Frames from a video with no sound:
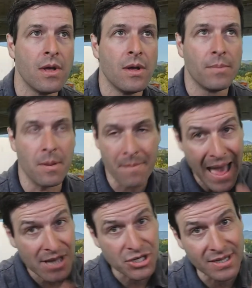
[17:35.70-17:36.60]
But
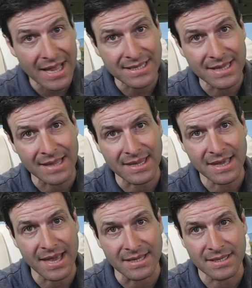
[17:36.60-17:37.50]
imagine that's not the
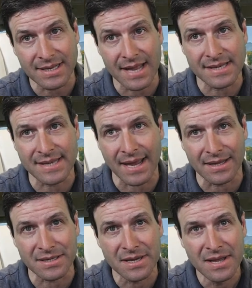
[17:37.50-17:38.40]
case at 10
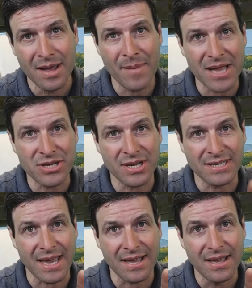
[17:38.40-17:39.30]
seconds. Imagine it's
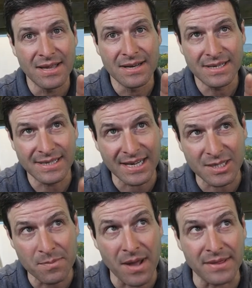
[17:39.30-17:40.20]
like
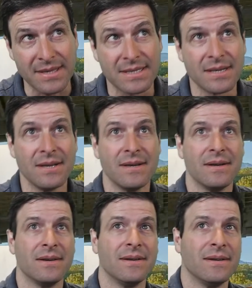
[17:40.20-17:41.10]
6 months,
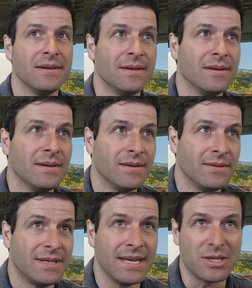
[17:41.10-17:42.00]

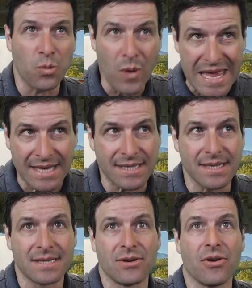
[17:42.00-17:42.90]
6 weeks
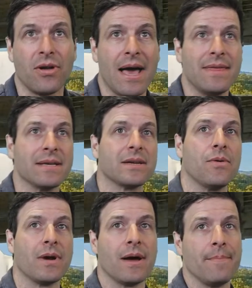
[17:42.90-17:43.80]
this girl had this
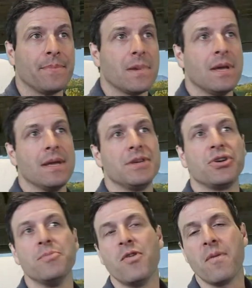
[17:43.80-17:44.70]
going on. She
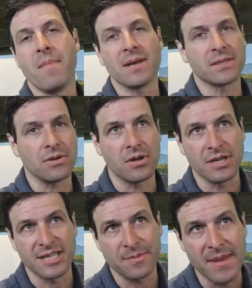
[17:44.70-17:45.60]
couldn't move a muscle,
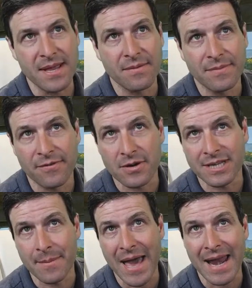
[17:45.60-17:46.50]
couldn't speak. The first
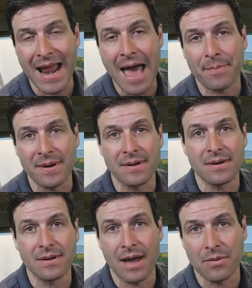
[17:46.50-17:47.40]
time I had it happen,
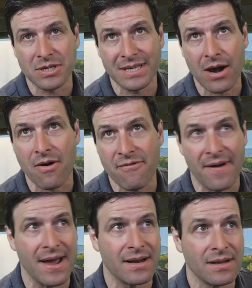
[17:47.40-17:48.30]
I was
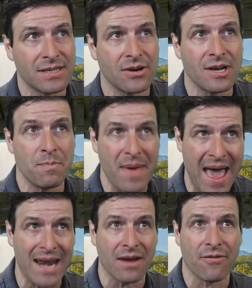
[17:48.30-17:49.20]
terrified. I started to
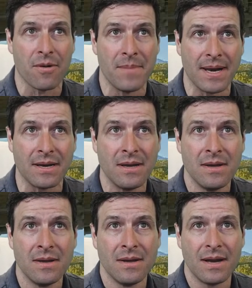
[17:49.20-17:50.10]
panic for a minute,
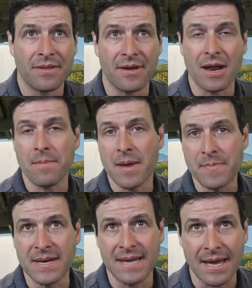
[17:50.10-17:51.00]
and I thought I might
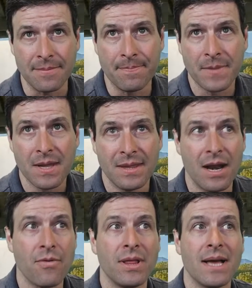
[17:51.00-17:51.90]
be dead. Then
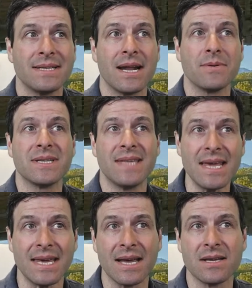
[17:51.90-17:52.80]
I realized that I was
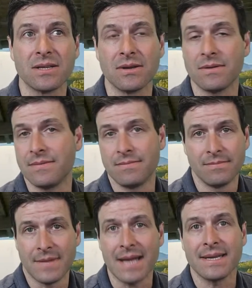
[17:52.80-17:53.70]
thinking, so
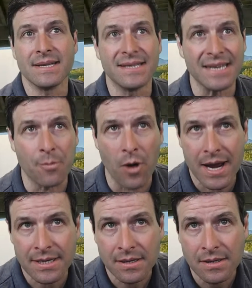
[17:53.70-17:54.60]
that didn't seem
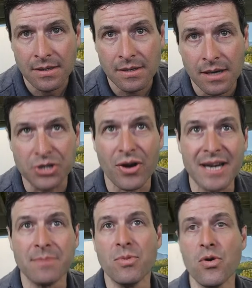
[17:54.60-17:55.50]
right. I tried
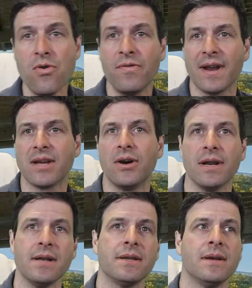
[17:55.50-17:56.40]
to move, and I
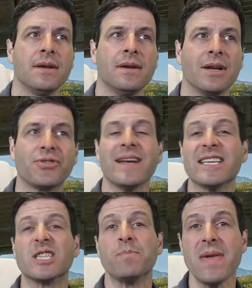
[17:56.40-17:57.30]
couldn't. I tried to
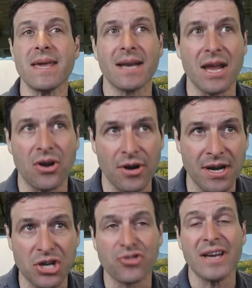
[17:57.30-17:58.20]
speak, and I
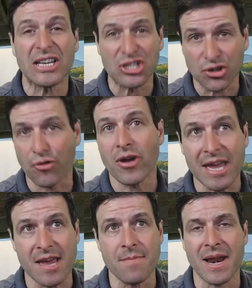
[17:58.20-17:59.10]
couldn't. I tried to
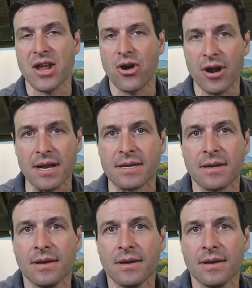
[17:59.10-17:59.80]
scream, and I couldn't.